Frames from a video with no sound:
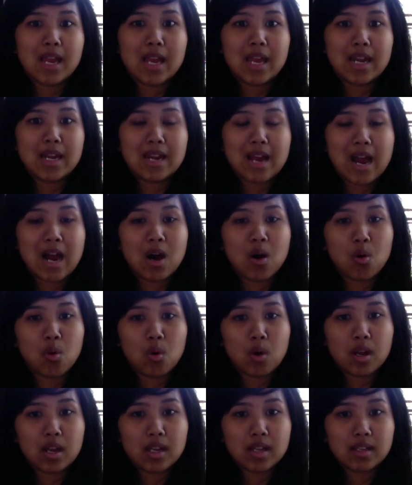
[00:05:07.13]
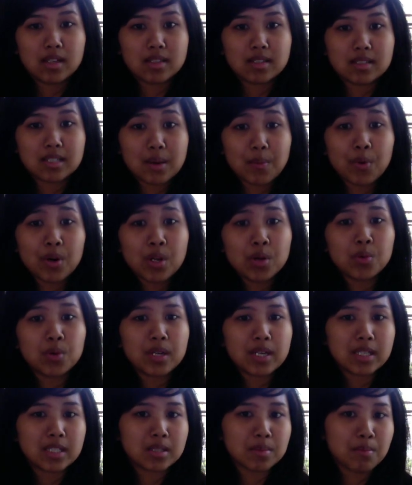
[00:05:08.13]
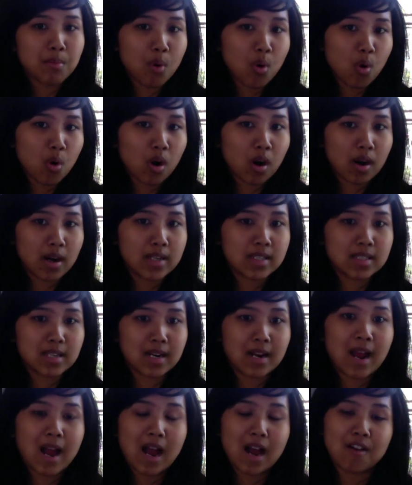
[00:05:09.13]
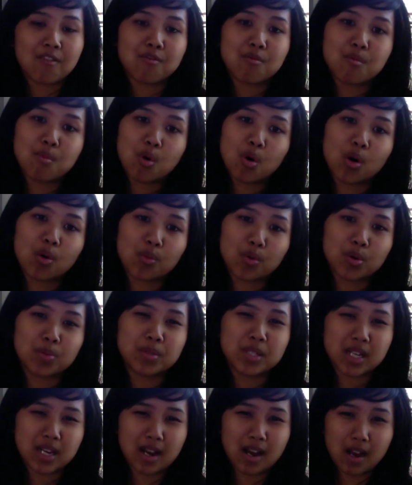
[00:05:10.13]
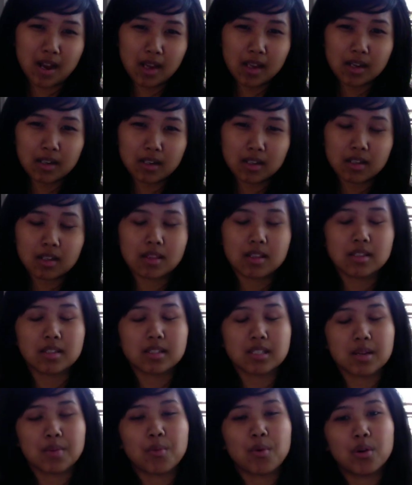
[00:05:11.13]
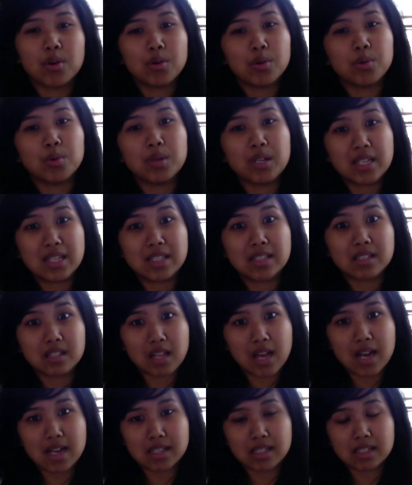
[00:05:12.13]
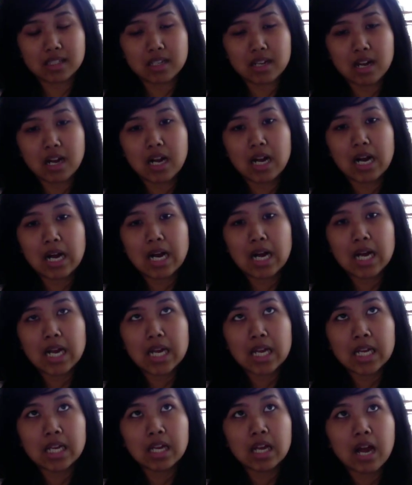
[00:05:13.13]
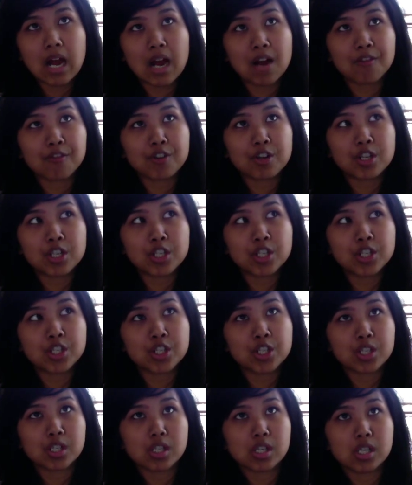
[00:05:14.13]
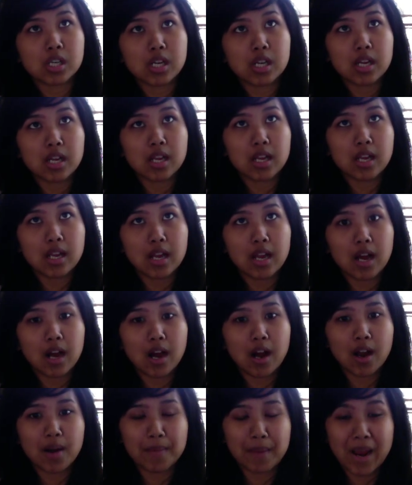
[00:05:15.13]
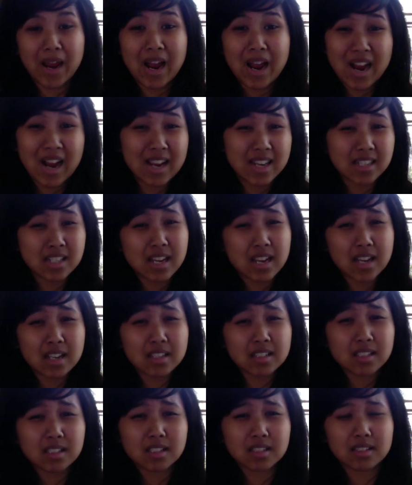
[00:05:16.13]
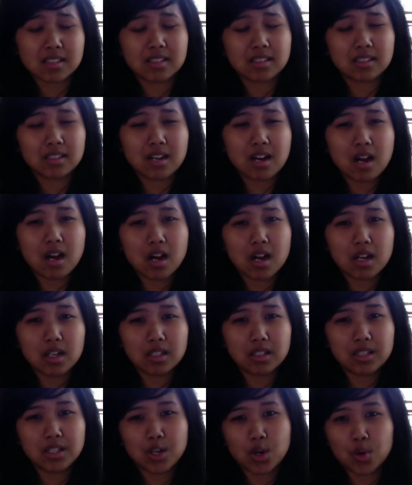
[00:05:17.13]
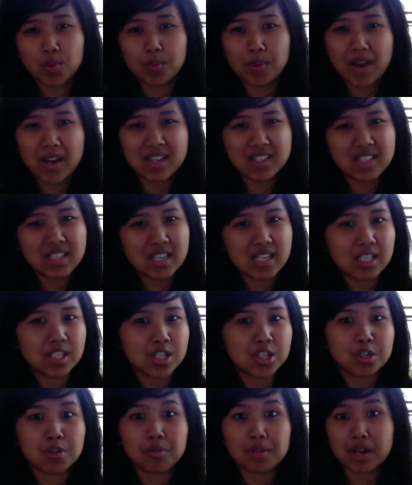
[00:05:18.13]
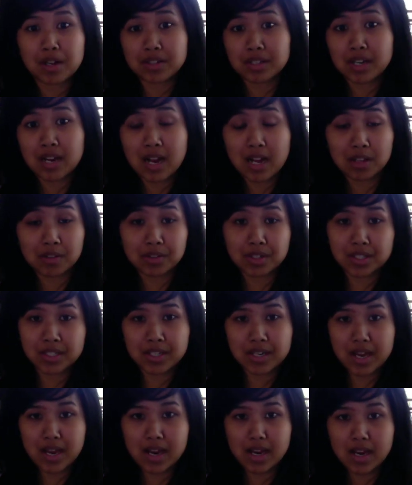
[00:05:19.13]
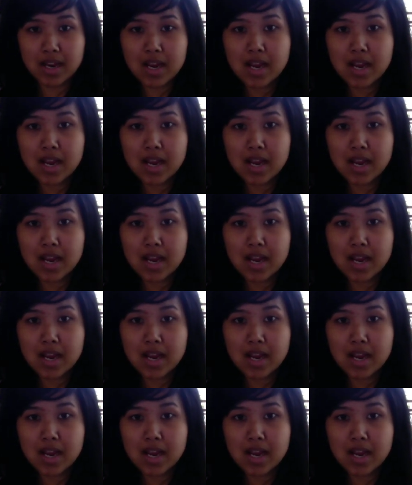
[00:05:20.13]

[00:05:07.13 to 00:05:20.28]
Now, someone who eats more is going to have more room to cut than someone who eats less. I average on my high days, 18 to 2,000 calories a day.